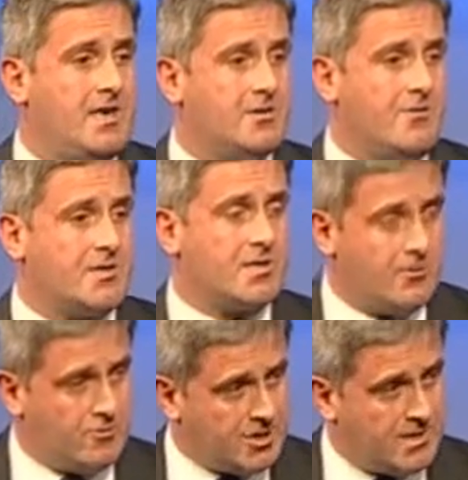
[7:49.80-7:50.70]
is not the
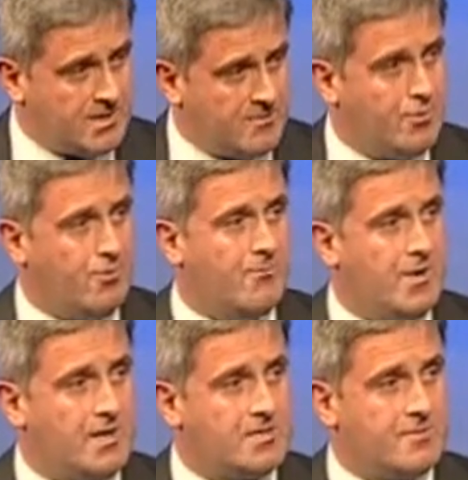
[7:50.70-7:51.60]
solution. It's an important
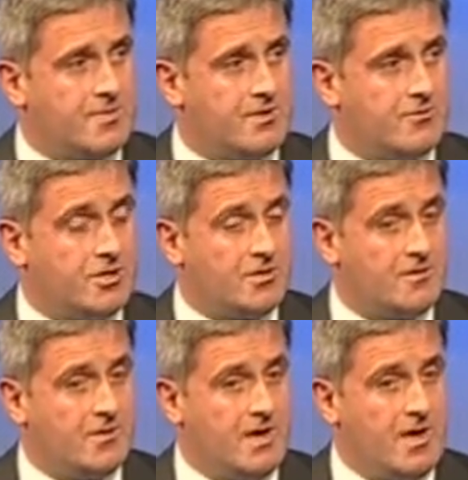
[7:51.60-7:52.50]
part of a
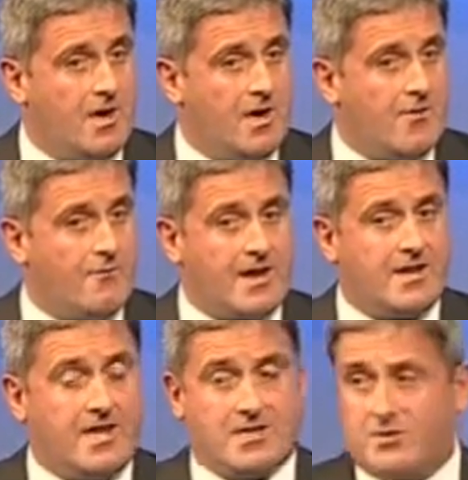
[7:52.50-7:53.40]
solution.
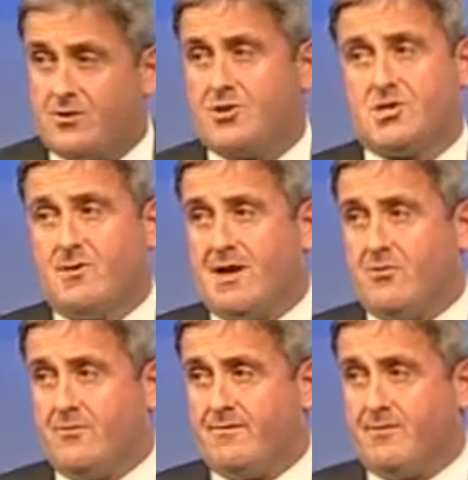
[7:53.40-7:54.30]
Frankly, it's not just
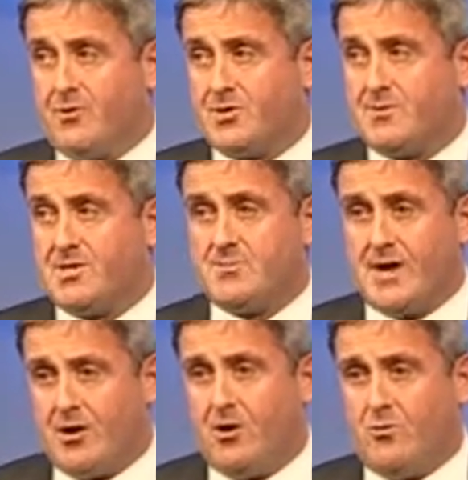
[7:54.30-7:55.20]
about law enforcement, it's
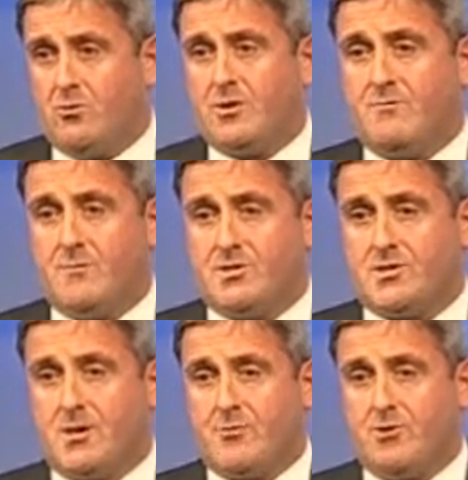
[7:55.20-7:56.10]
about a whole
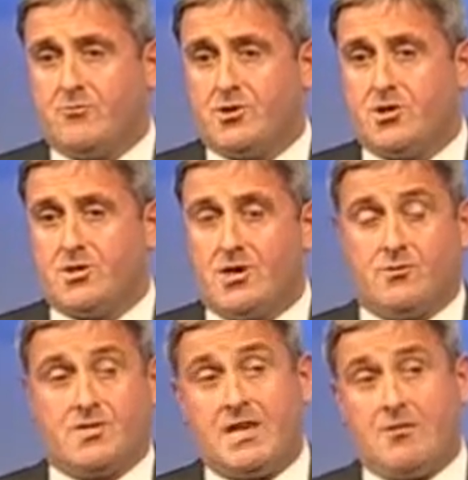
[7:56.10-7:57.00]
government approach.
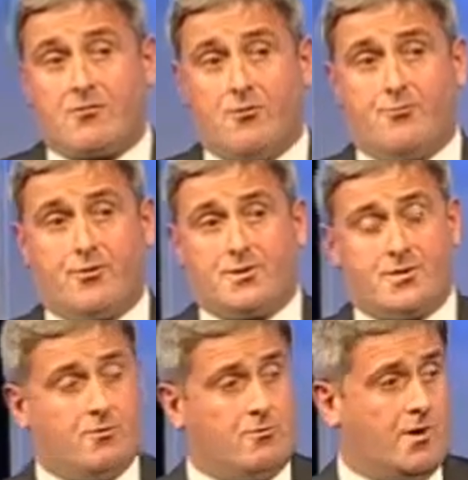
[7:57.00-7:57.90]
So seen through a
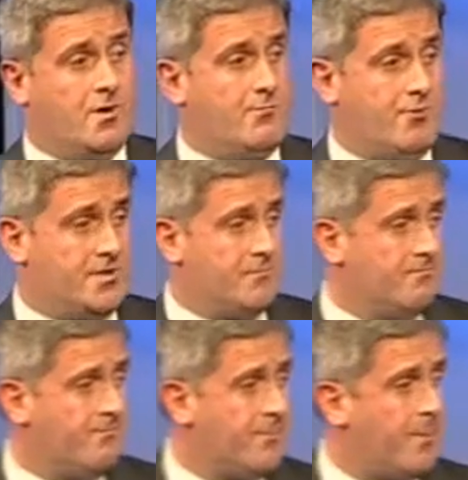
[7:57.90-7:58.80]
pursue
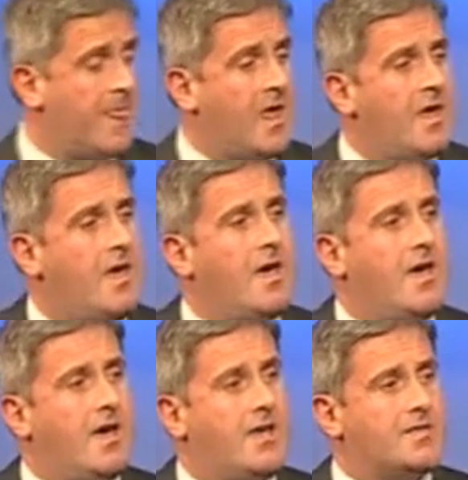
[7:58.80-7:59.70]
prism,
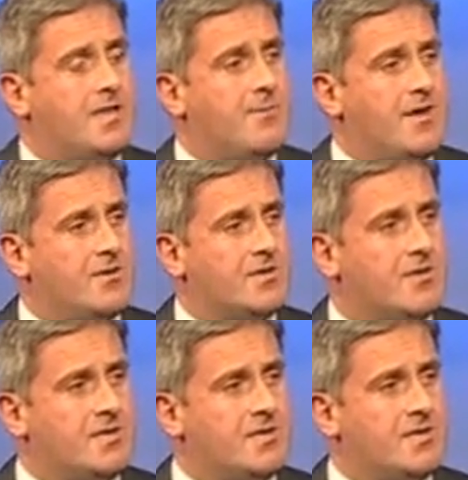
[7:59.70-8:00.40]
let's think about those